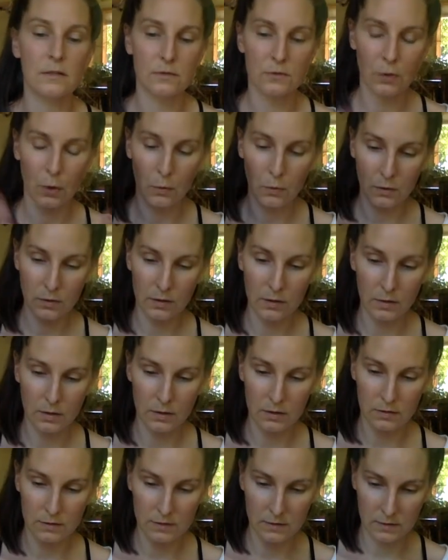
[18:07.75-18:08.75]

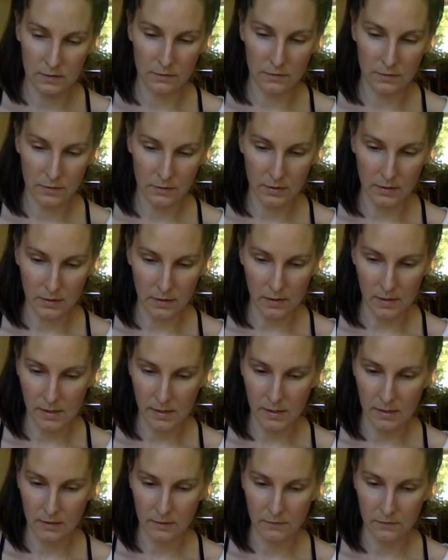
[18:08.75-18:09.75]
totally zeroed in on
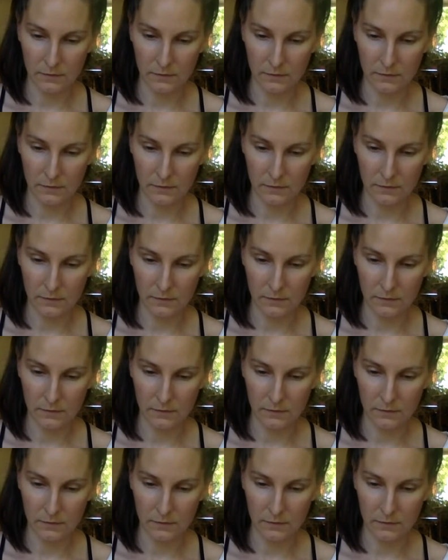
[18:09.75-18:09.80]
it